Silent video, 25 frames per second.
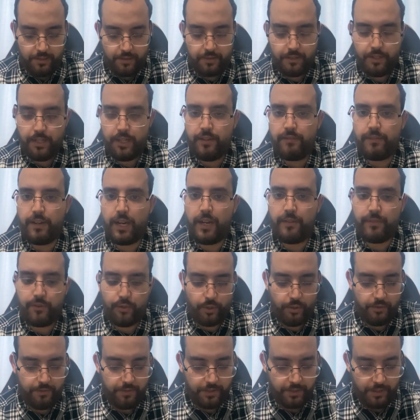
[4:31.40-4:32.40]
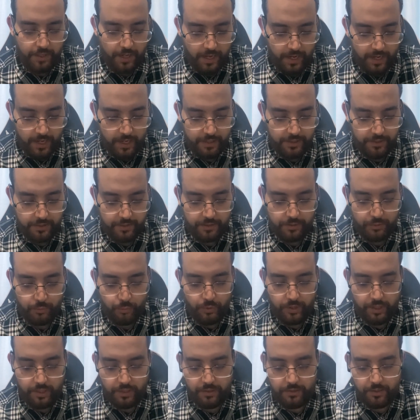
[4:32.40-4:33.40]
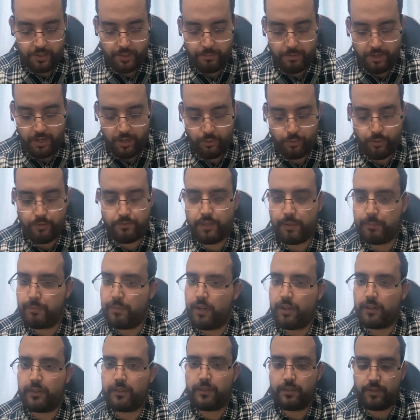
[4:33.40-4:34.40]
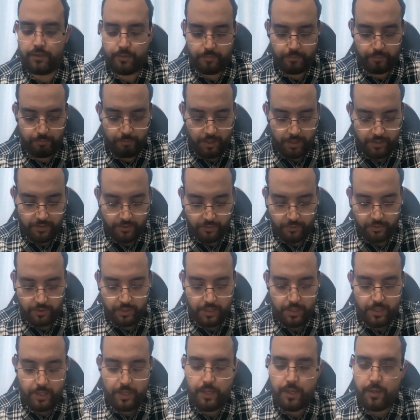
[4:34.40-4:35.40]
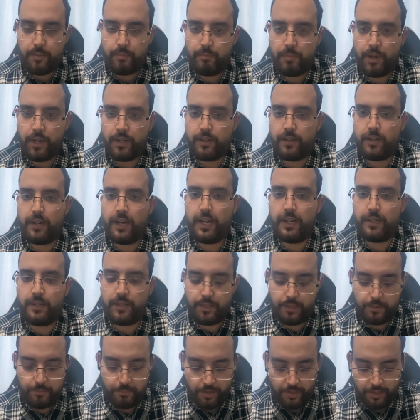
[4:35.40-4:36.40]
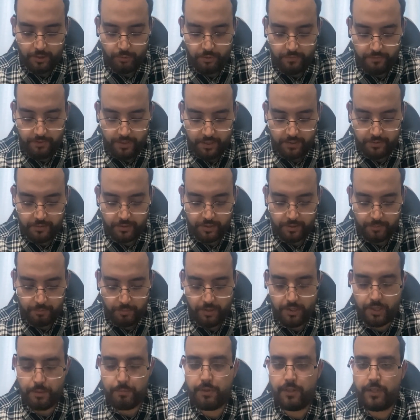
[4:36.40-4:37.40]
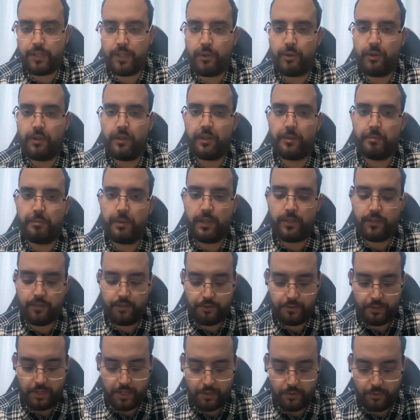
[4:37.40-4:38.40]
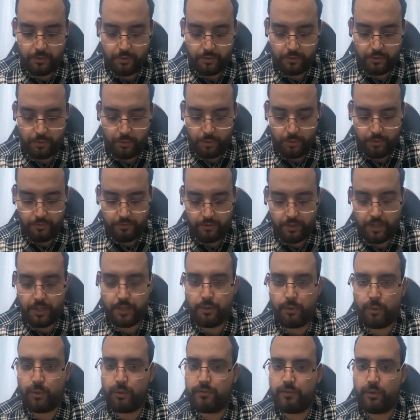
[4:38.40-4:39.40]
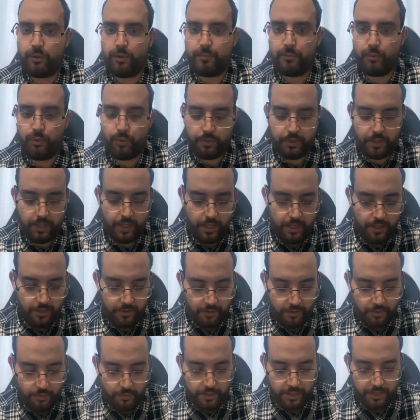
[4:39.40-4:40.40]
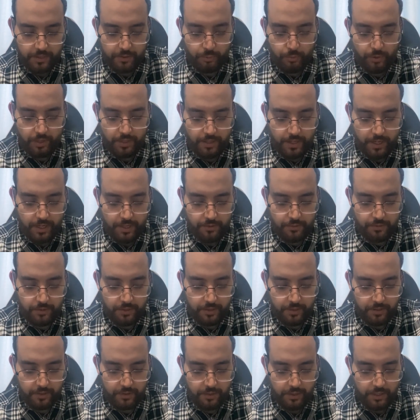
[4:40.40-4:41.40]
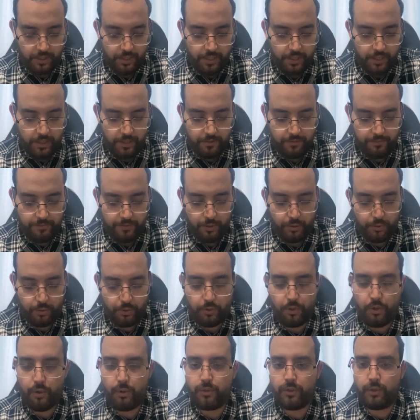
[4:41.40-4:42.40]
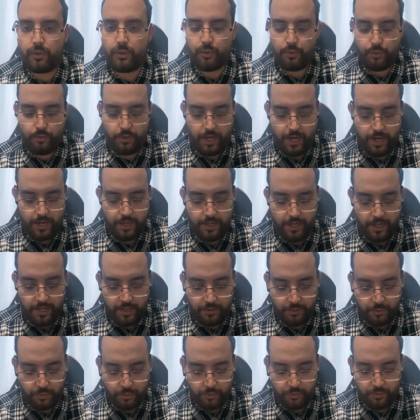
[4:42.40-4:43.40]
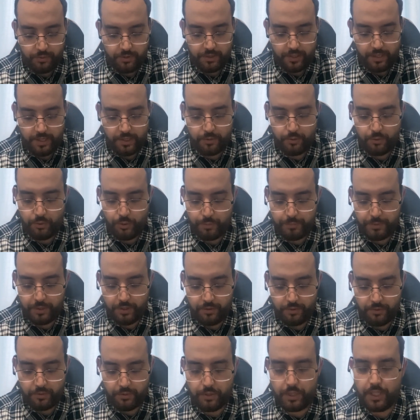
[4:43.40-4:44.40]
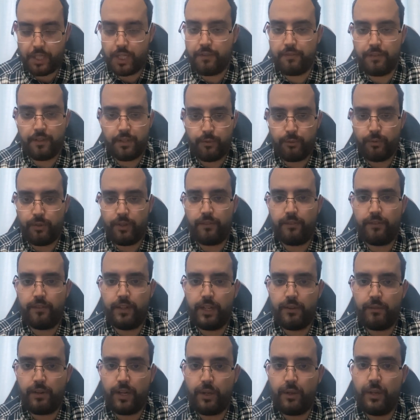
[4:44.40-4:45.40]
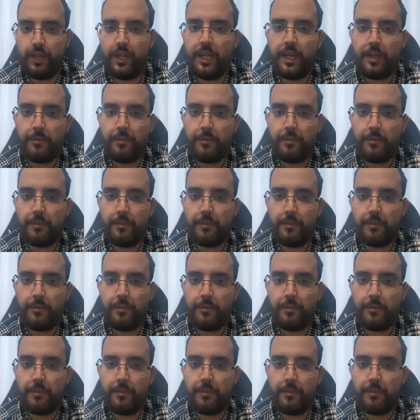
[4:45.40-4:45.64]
D5 offers higher realism out of the box, better lighting, better reflection, better materials, better shadows, over and overall mood. So its render engine feels closer to high-end tools like Lumion or even V-Ray.